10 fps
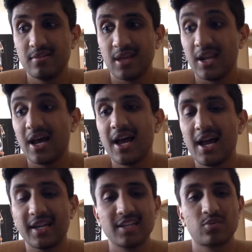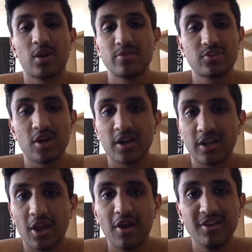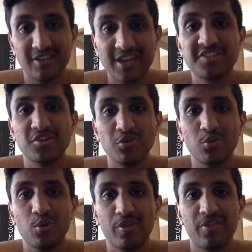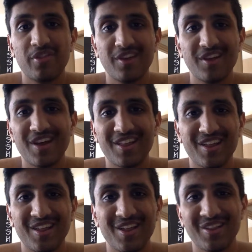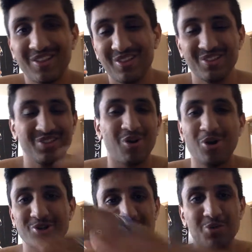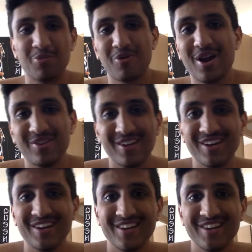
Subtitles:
and I guess what I was trying to get to with a large loop around and